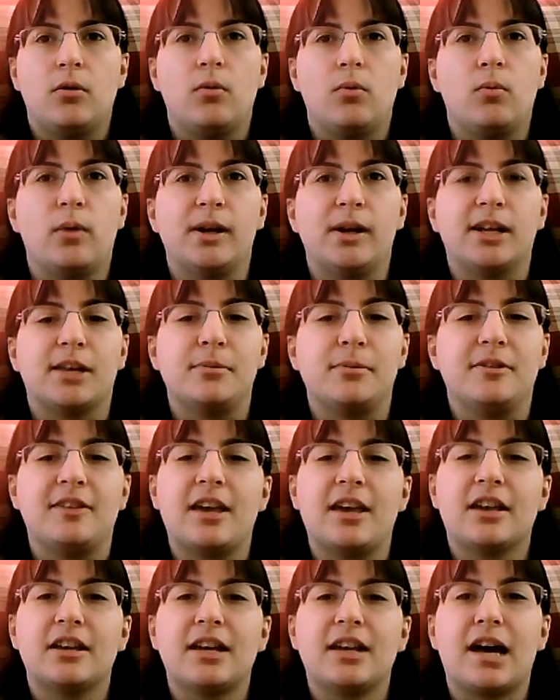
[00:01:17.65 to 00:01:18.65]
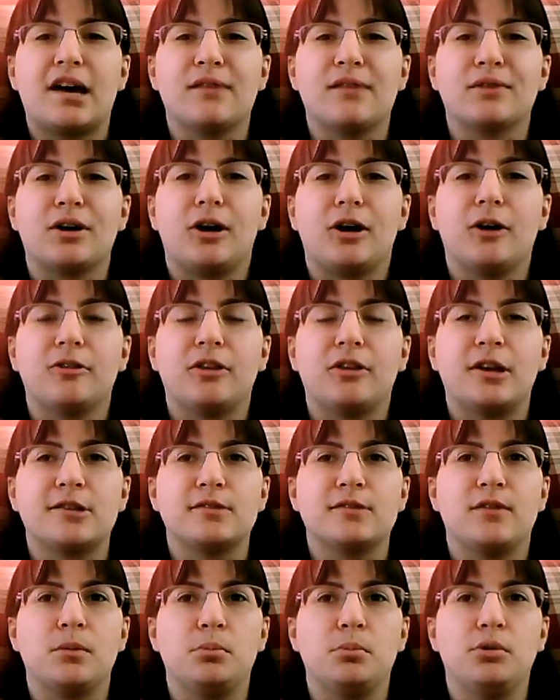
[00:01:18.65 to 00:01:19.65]
when it can be taken out of
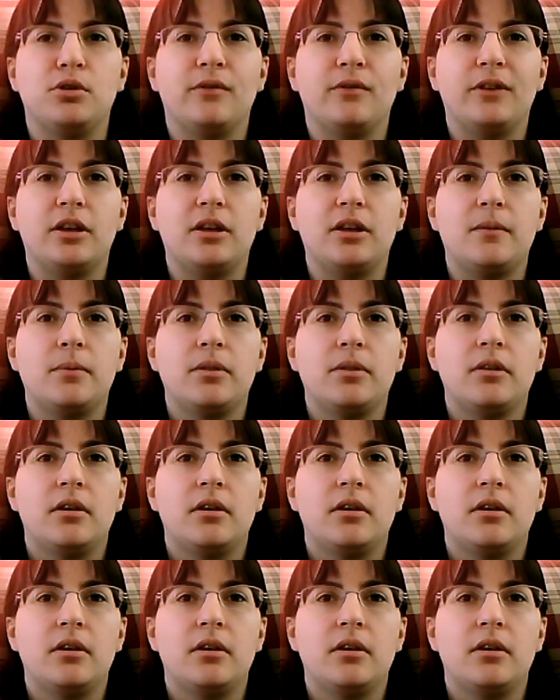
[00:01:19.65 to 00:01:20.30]
context of the movie